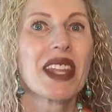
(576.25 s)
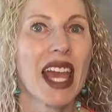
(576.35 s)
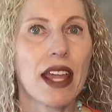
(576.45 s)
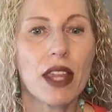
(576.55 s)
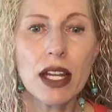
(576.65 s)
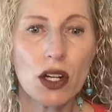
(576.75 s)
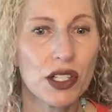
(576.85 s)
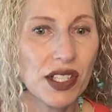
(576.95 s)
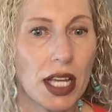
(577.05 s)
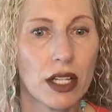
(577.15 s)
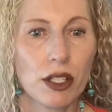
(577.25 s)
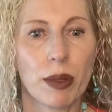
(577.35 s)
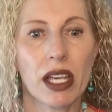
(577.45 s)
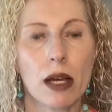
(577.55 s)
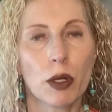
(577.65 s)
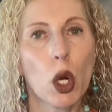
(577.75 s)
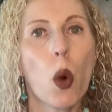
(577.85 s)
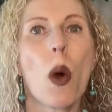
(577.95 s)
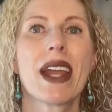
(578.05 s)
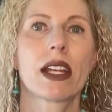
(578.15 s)
And then our cells become
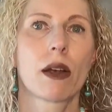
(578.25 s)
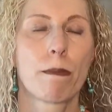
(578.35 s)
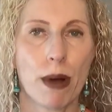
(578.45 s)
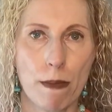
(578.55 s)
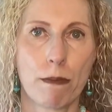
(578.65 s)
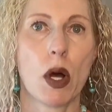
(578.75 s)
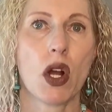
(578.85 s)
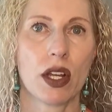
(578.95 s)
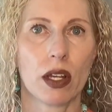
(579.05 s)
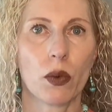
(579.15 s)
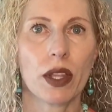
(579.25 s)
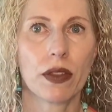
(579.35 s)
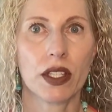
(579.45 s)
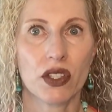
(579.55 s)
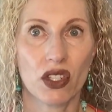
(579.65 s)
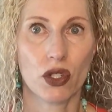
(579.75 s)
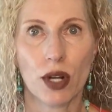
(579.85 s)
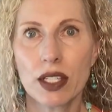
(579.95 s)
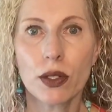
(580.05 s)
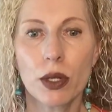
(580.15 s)
quite bombarded with this
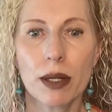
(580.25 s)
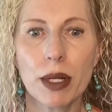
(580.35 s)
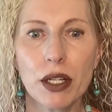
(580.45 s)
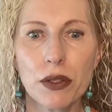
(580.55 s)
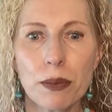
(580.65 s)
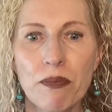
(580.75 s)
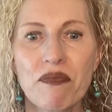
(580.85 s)
stress hormone,